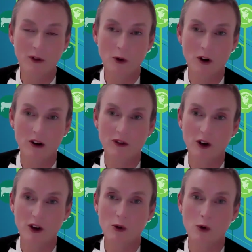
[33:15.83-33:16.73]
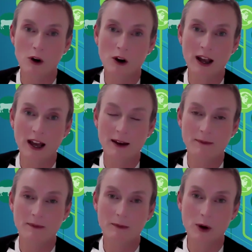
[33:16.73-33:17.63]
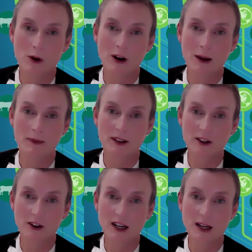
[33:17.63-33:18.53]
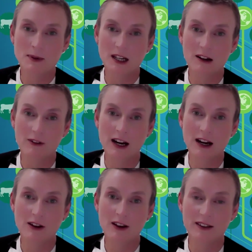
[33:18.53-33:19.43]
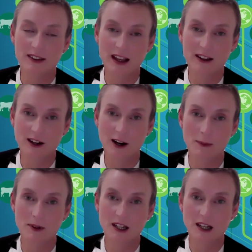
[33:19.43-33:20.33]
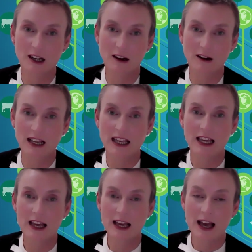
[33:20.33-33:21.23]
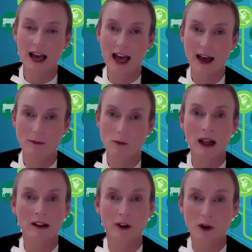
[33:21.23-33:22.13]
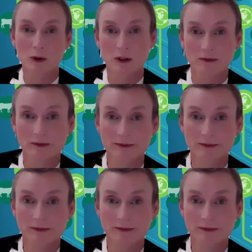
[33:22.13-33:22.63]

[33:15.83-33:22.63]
for your programs. Are there any particular areas that are particularly well known?